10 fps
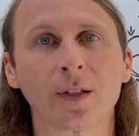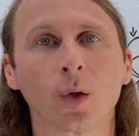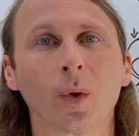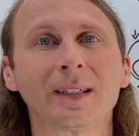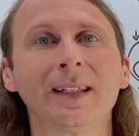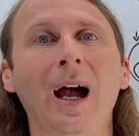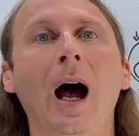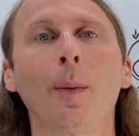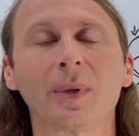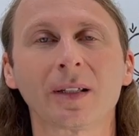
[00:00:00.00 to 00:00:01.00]
So what's the
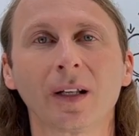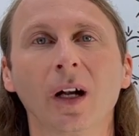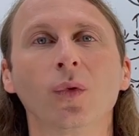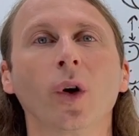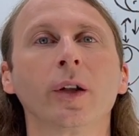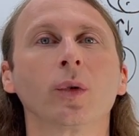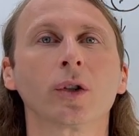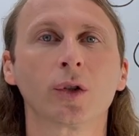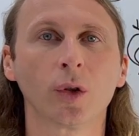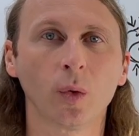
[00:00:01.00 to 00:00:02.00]
opposite of what you were
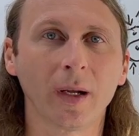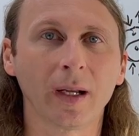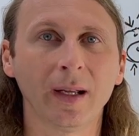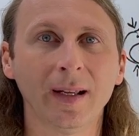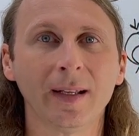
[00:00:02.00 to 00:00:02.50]
doing